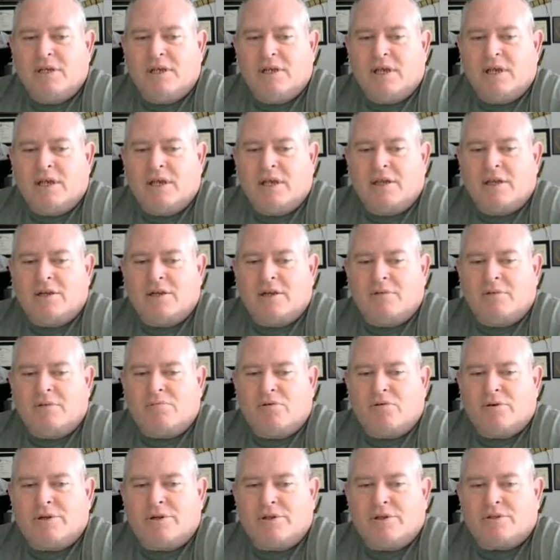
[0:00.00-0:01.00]
and
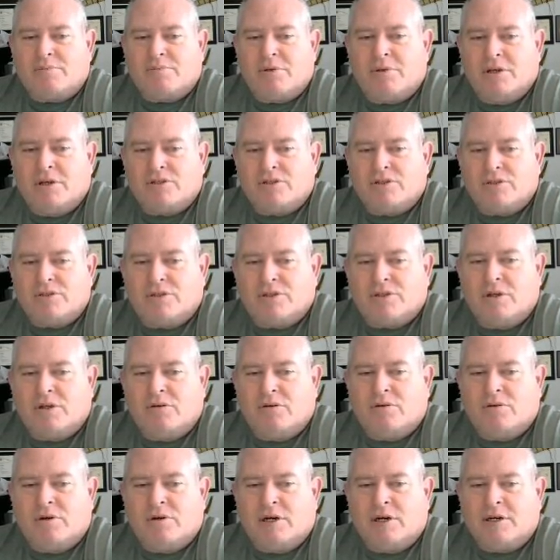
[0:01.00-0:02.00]
participation.
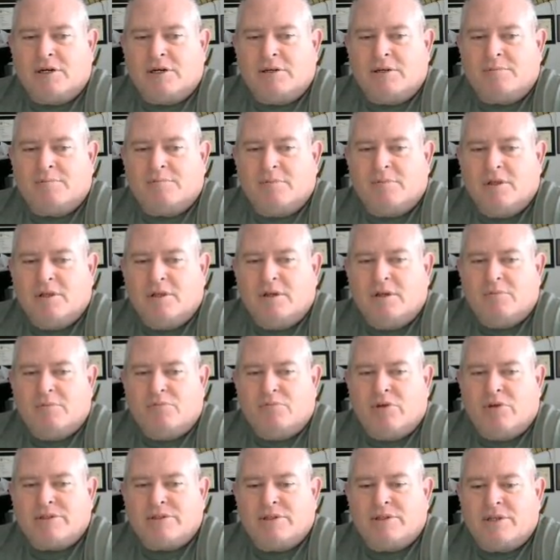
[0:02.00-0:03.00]
So
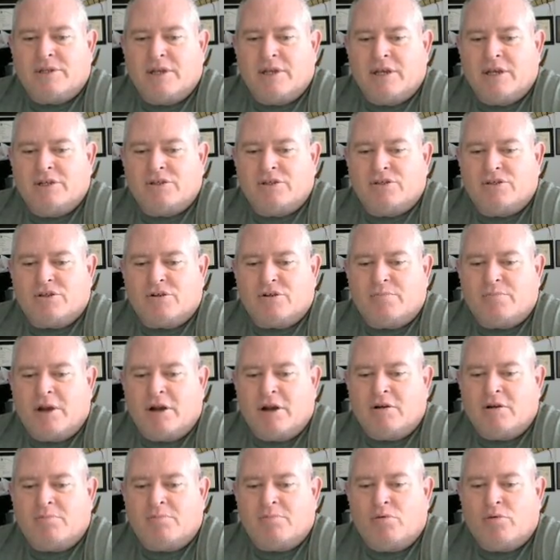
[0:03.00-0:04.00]
presentations are
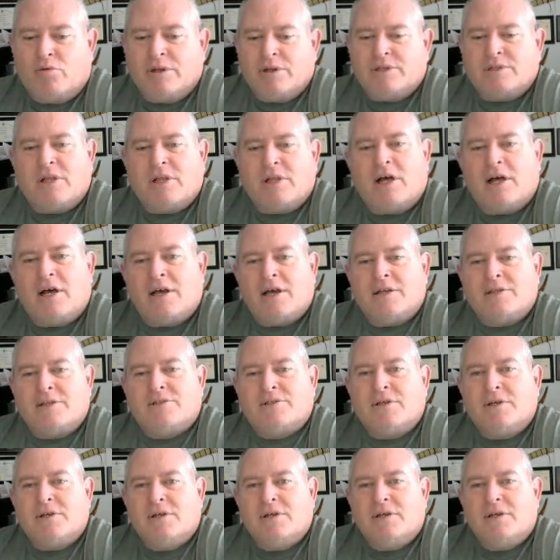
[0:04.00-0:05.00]
PowerPoint
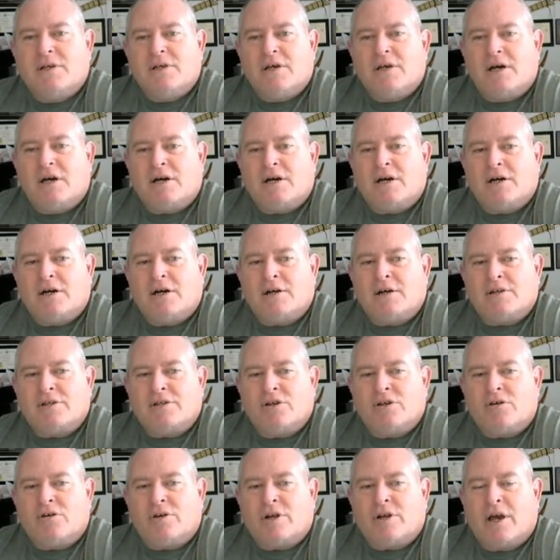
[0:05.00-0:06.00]
slides.
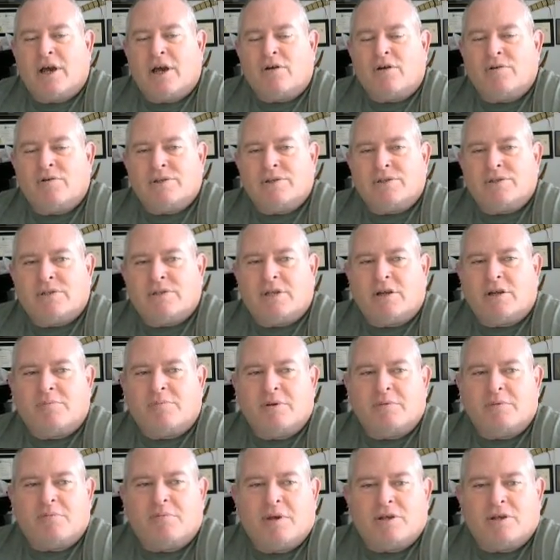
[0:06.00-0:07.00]
And I always tell
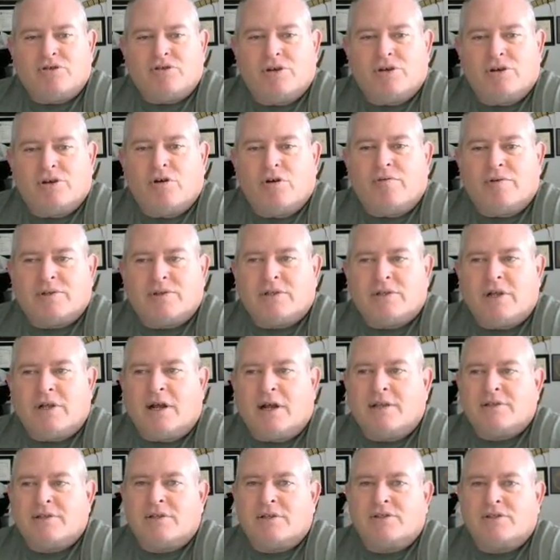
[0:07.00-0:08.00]
people make sure you go over
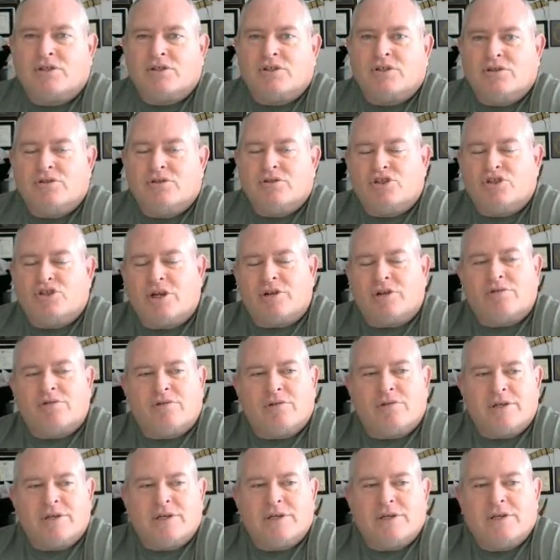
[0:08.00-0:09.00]
slides because
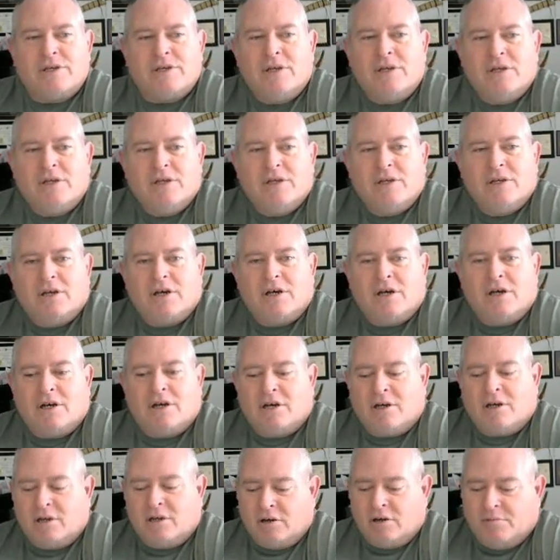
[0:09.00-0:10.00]
generally
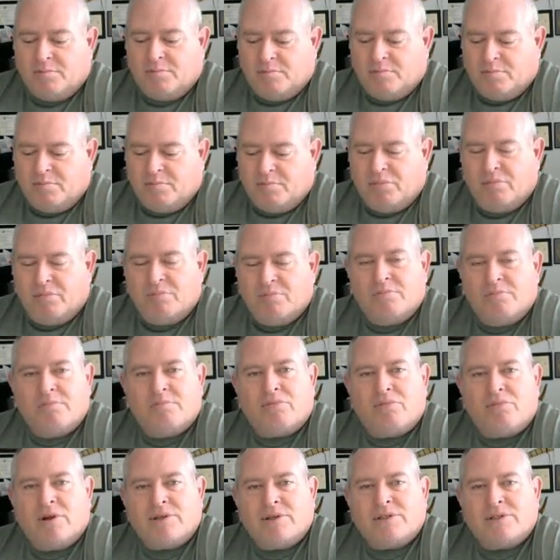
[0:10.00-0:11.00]
our
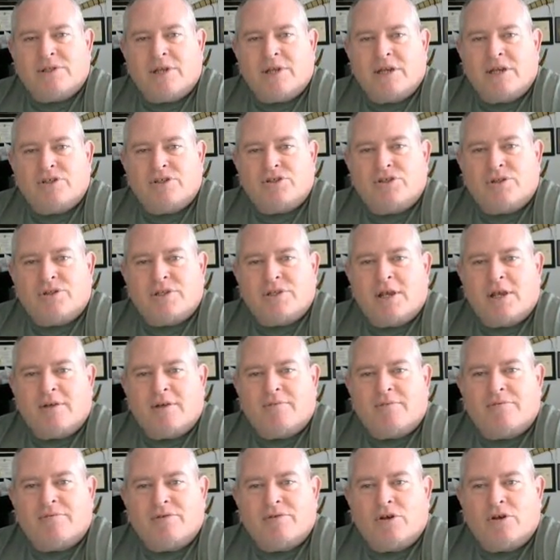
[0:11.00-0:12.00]
presentations
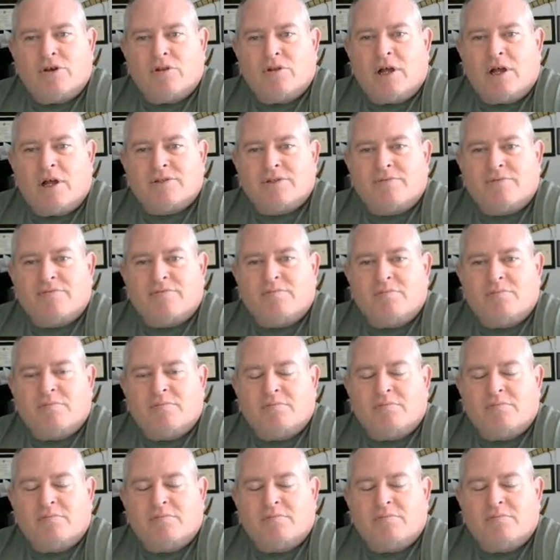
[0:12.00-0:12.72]
have lots of